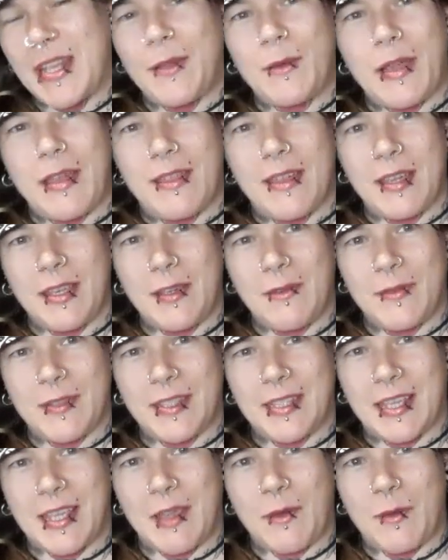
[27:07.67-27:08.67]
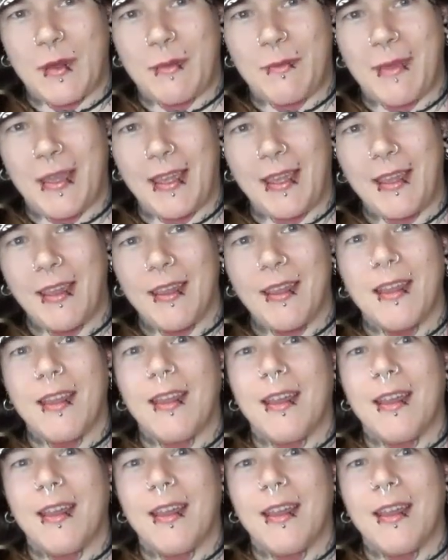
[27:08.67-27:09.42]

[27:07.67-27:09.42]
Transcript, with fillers: Anyway, thank you for sticking with me.